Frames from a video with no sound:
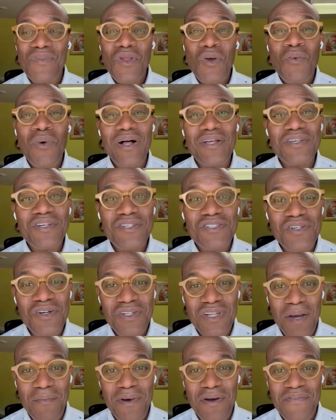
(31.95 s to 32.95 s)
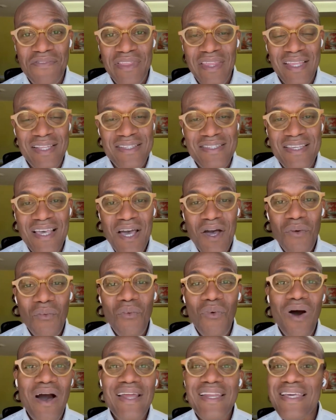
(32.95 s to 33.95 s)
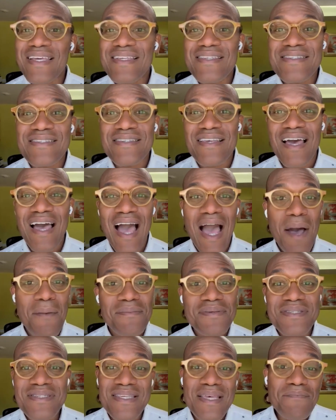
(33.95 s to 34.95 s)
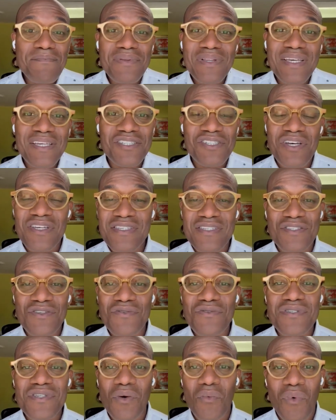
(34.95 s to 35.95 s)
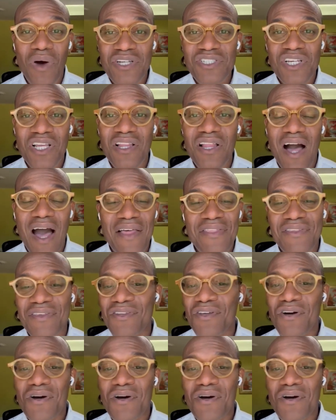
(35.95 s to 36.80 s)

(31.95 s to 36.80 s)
Well, you can do a number of things. One is simply just use a washcloth.